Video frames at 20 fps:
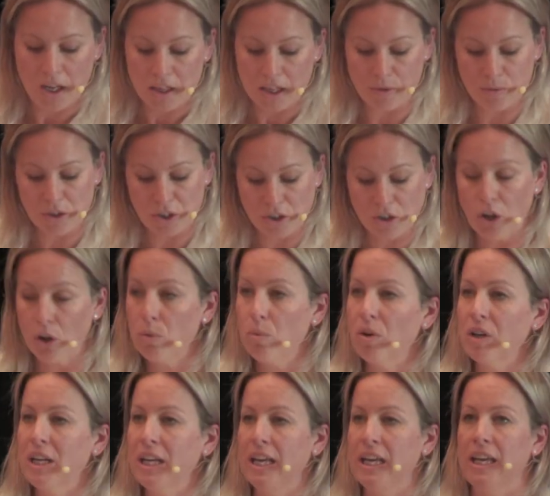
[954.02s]
There is no
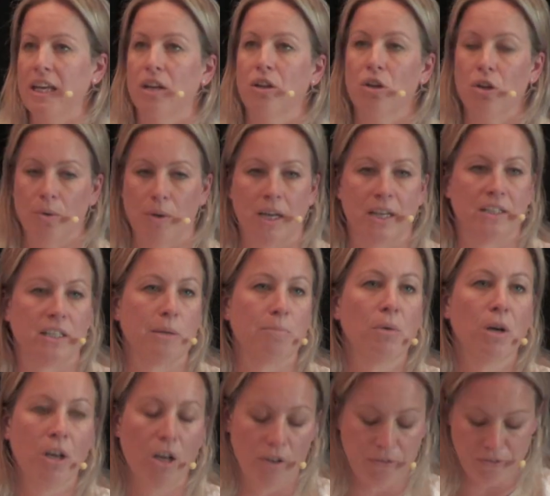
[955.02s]
one here who has a
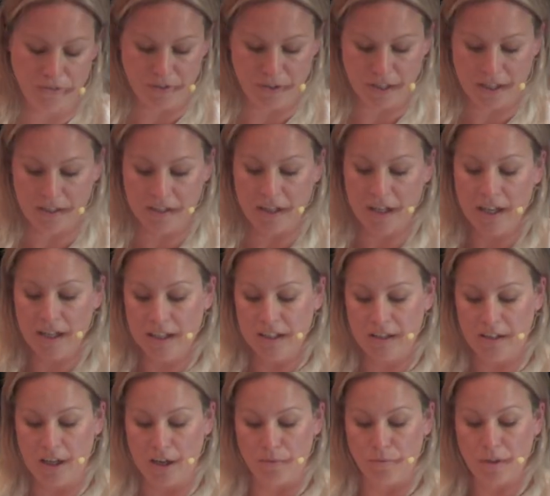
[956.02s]
perfect
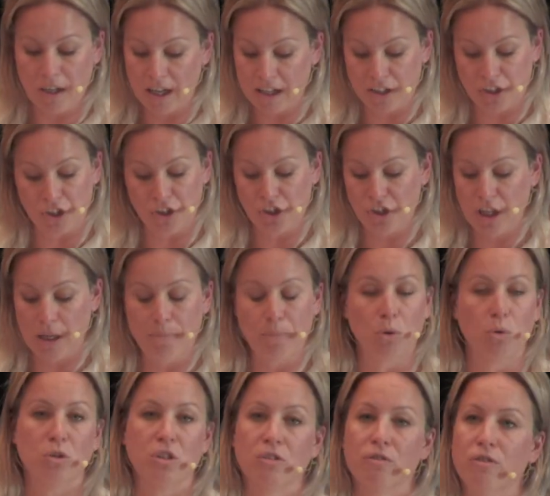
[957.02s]
relationship
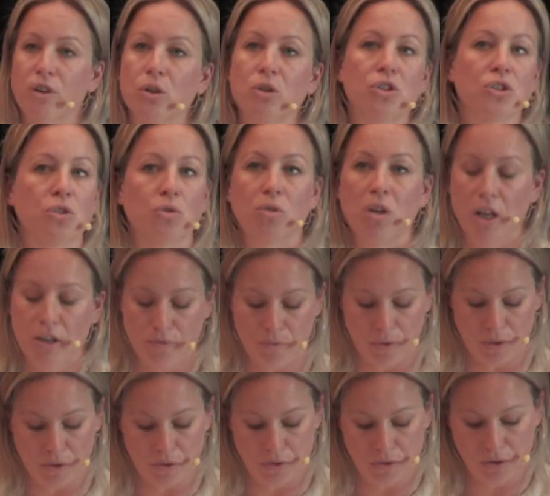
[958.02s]
or devotional life
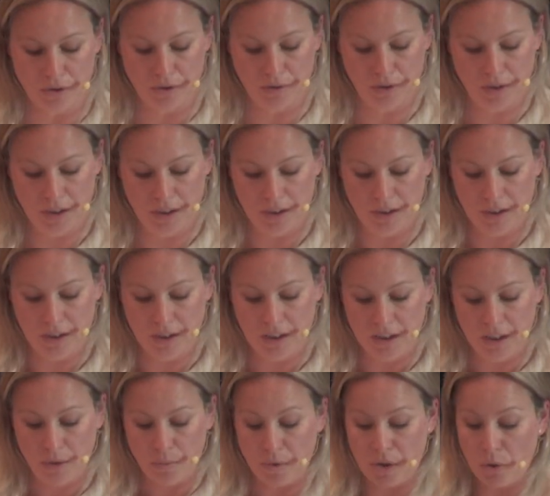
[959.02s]
with God.
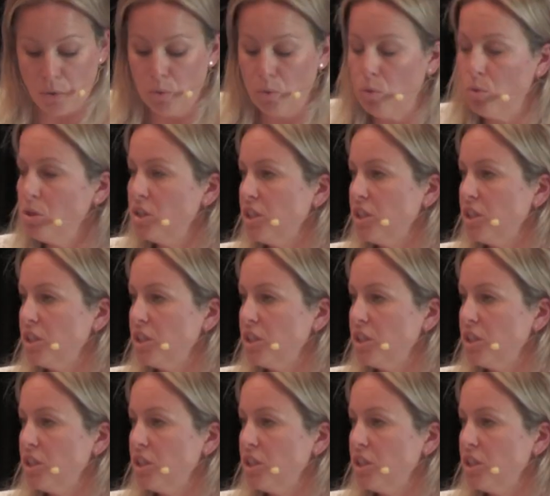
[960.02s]
We are all